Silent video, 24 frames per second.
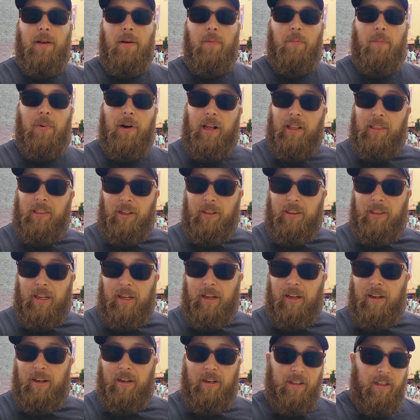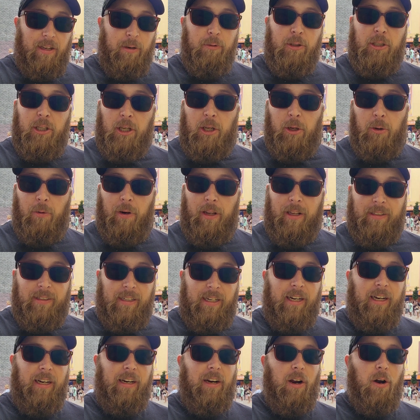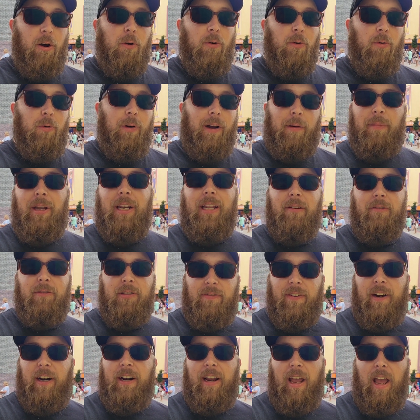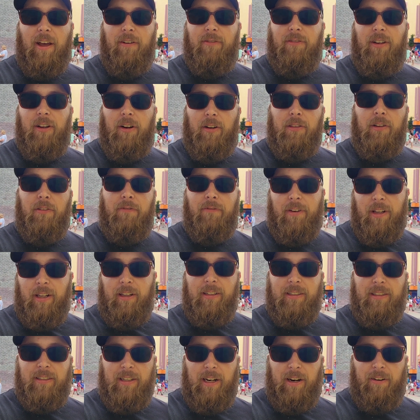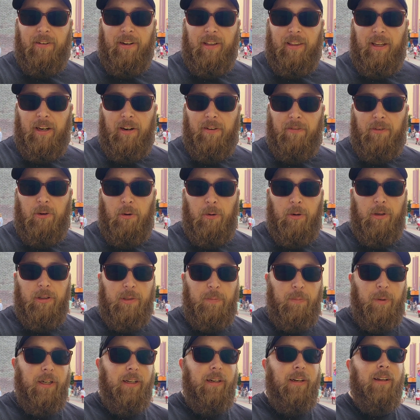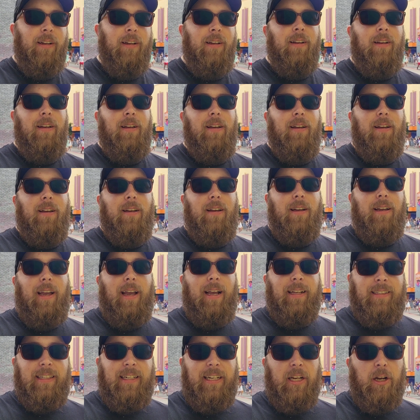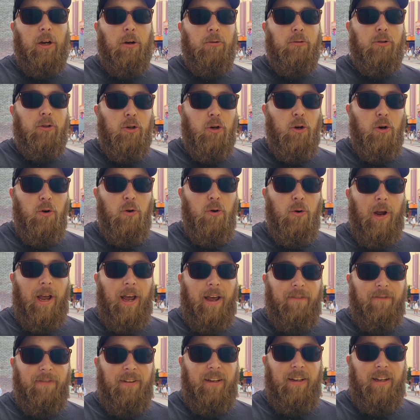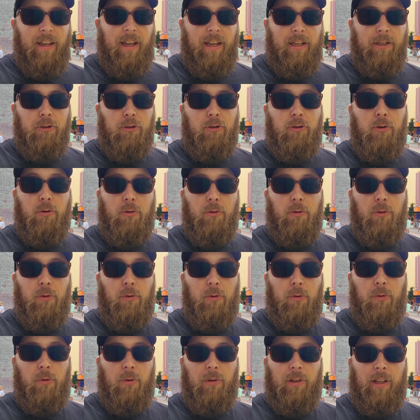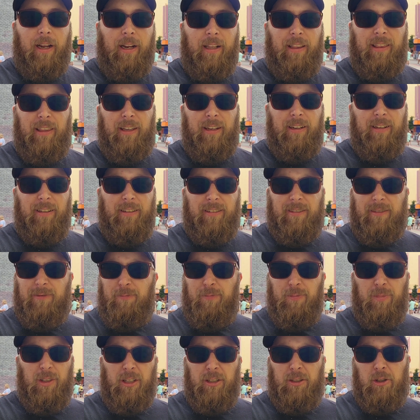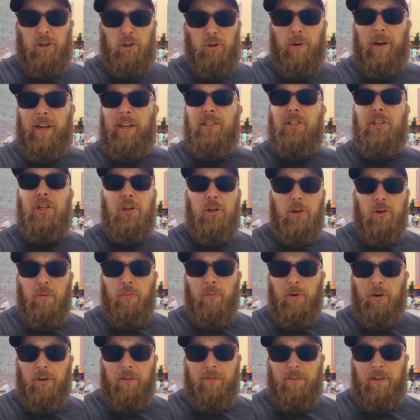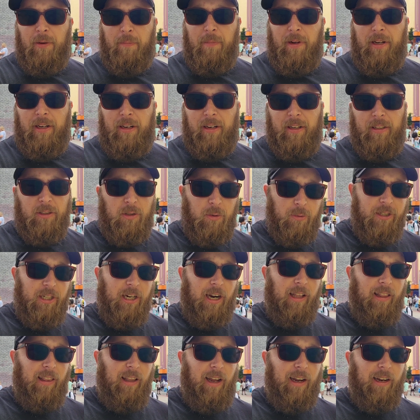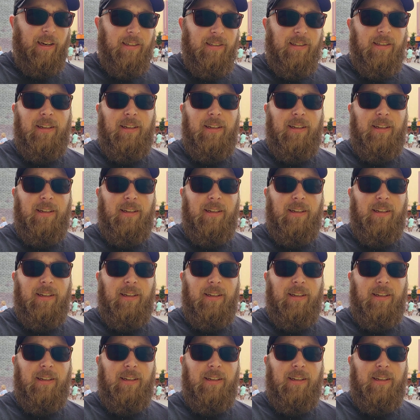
But I thought that it was cute. It didn't go, I mean, it was very heavy on the villains and everything, of course, but it didn't go too heavy into like the strange humor of the Minions, which I liked.